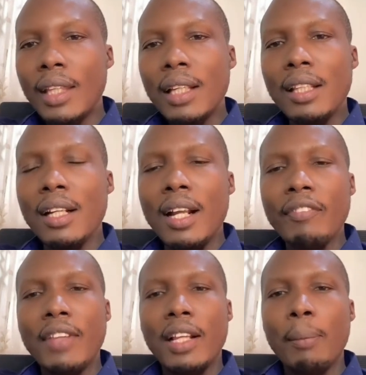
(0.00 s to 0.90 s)
Then
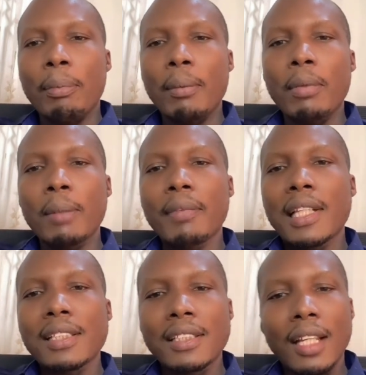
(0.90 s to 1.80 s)
after the problem,
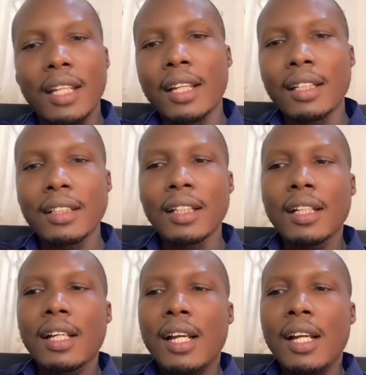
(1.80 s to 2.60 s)
the second,